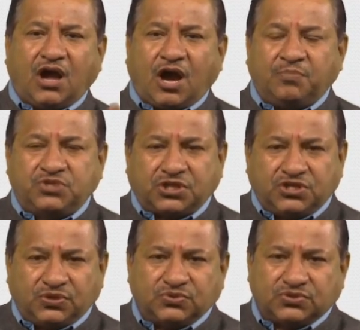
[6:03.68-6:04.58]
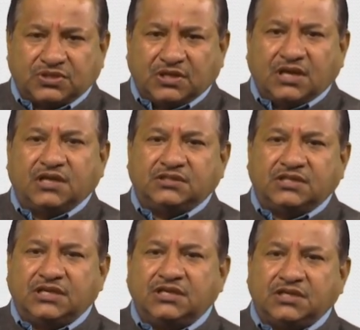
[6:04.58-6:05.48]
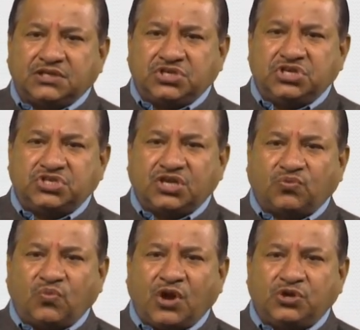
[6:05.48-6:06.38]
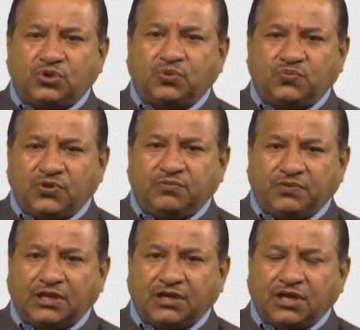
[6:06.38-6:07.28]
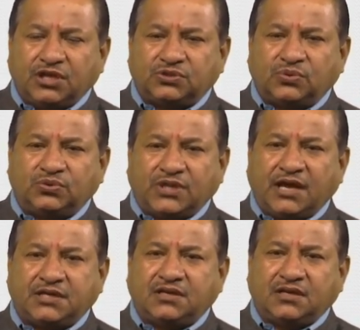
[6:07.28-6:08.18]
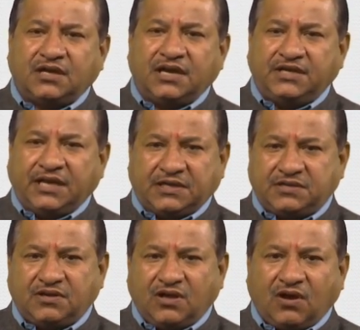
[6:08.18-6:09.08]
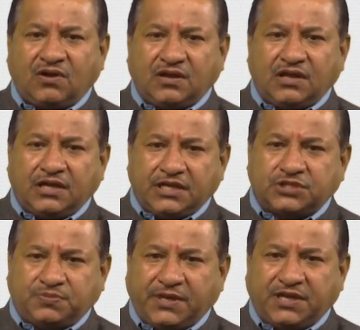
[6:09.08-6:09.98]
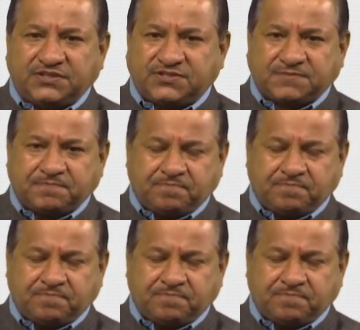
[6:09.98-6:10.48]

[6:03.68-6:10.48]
objectives the teacher want to fulfill through that content or experience.